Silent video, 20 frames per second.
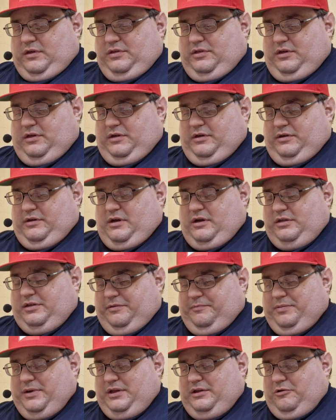the
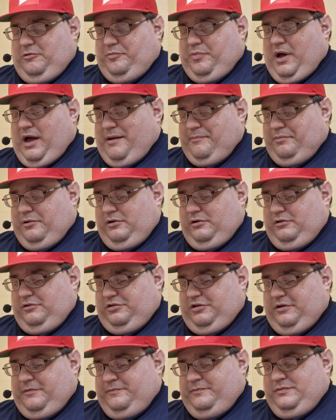jalapeno
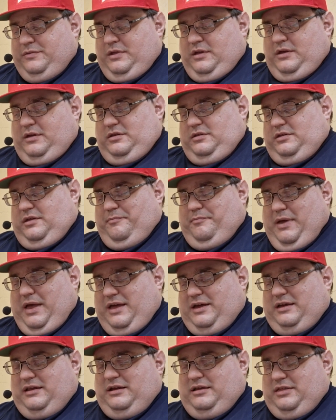poppers, the
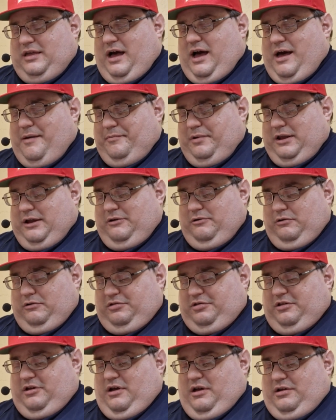bacon, and the habanero
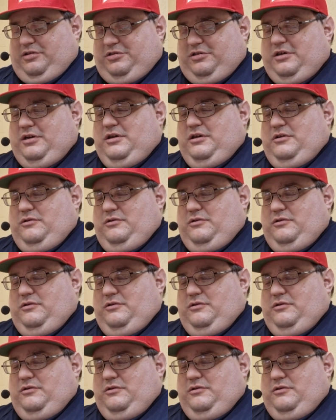sauce.